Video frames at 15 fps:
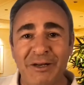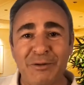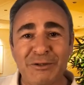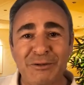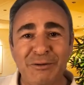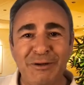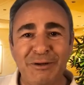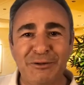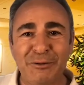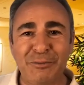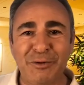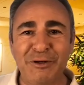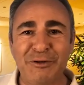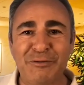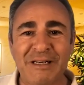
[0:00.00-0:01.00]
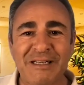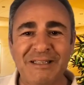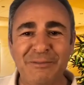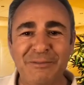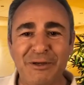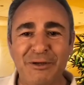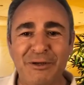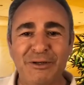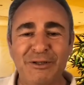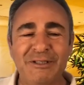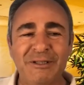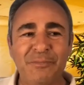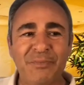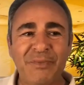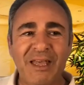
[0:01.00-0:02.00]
It was super interesting because,